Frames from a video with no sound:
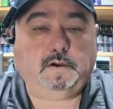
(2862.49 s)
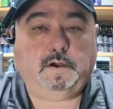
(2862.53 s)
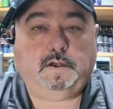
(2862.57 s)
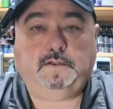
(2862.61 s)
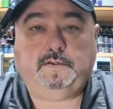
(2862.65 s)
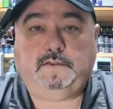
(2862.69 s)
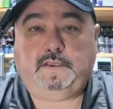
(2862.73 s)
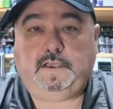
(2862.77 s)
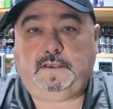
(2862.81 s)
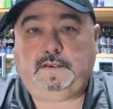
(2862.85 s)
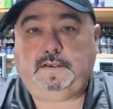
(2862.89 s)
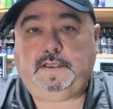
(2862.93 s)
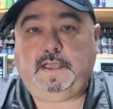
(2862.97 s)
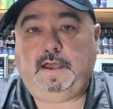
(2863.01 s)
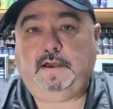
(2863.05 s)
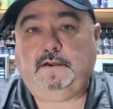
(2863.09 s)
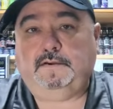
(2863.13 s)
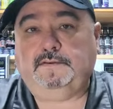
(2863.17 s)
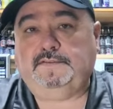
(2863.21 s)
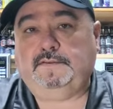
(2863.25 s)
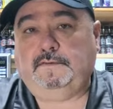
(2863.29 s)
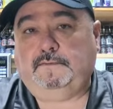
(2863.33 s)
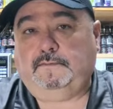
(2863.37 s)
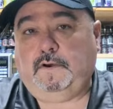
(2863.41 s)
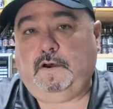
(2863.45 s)
on
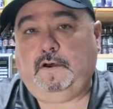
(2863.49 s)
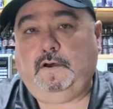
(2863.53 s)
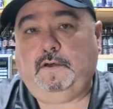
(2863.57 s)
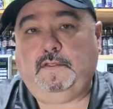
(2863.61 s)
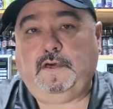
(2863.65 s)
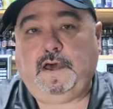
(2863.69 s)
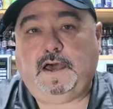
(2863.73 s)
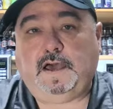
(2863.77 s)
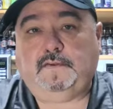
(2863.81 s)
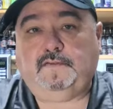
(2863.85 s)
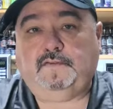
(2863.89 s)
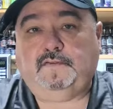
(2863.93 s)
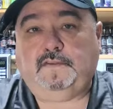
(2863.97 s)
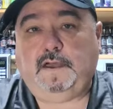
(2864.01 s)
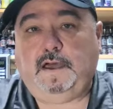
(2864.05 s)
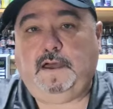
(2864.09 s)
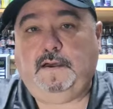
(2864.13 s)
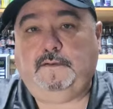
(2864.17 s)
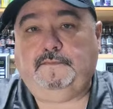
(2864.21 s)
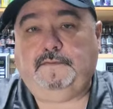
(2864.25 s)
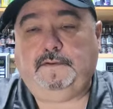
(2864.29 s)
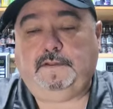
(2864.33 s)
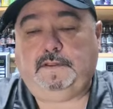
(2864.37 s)
details of all that stuff,